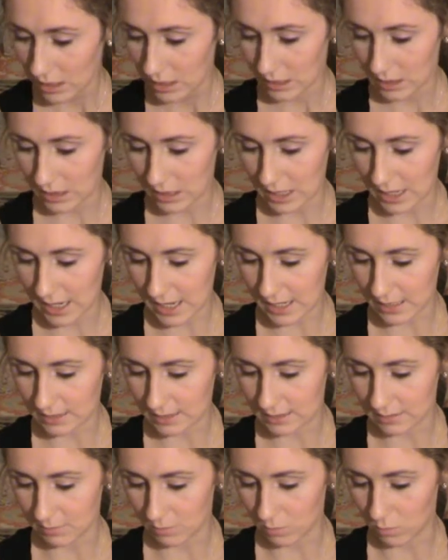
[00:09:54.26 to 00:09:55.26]

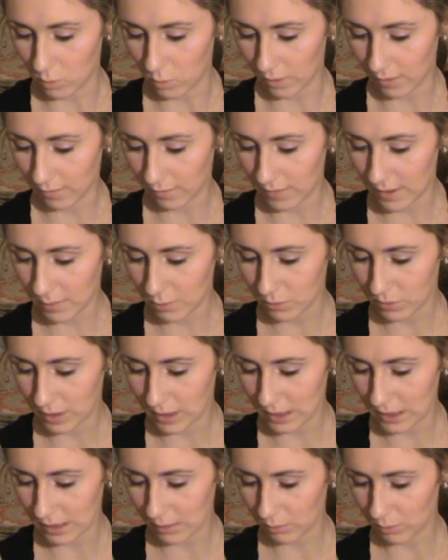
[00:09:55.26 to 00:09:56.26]
this Morphe
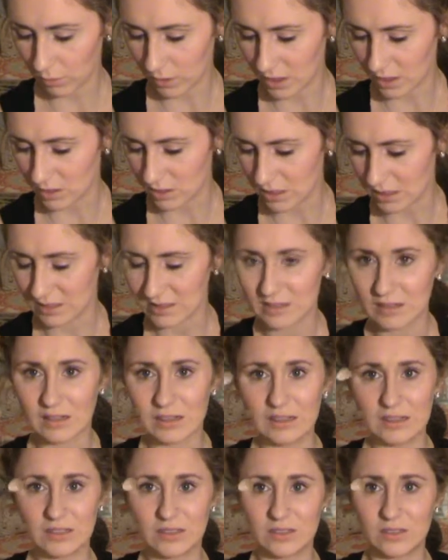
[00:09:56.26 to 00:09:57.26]
blending brush. It's
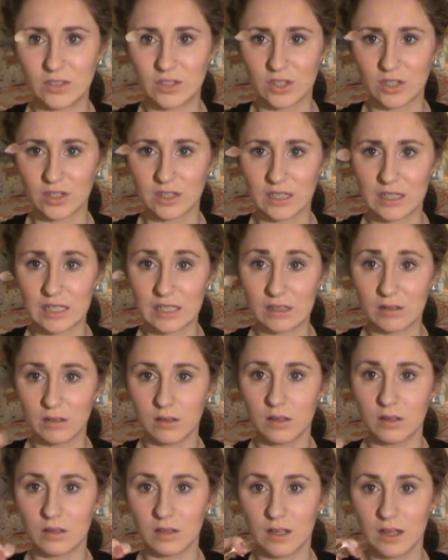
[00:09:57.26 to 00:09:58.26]
kind of dirty,
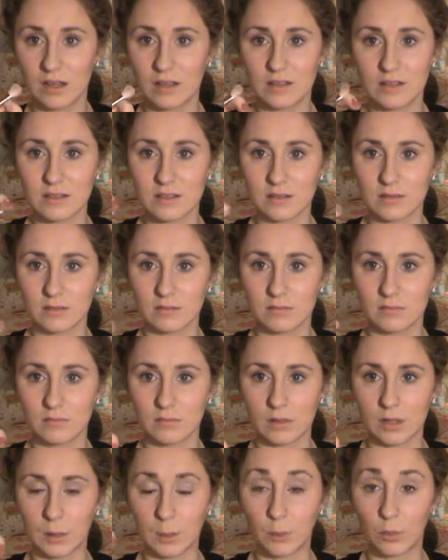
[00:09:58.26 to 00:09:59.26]
has
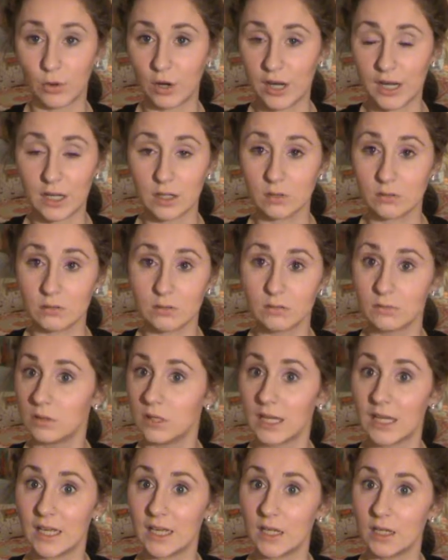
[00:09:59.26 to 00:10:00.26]
brown
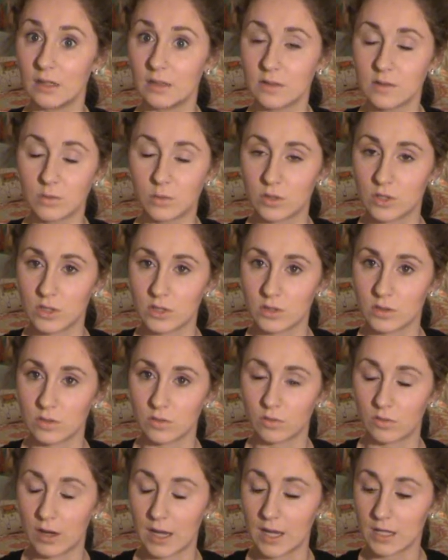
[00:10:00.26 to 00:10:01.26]
in it, which is
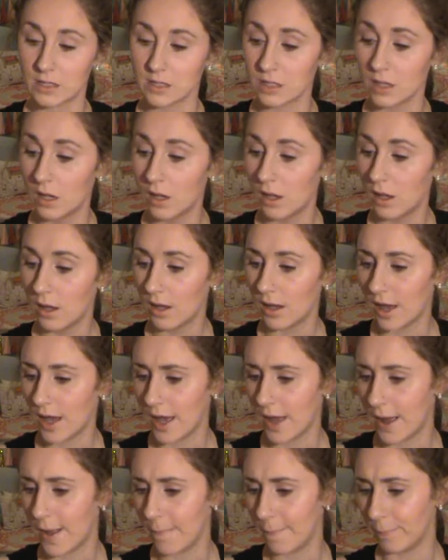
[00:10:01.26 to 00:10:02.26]
great.
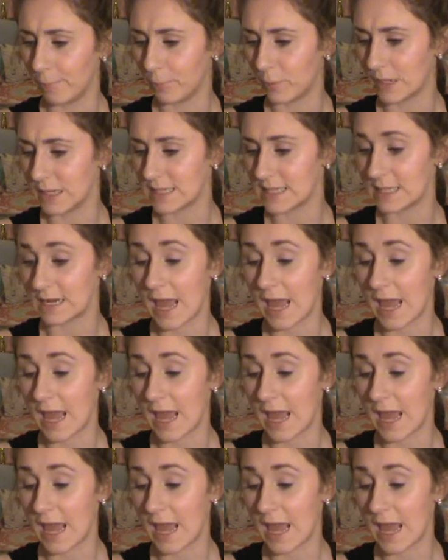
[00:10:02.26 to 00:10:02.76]
But it's an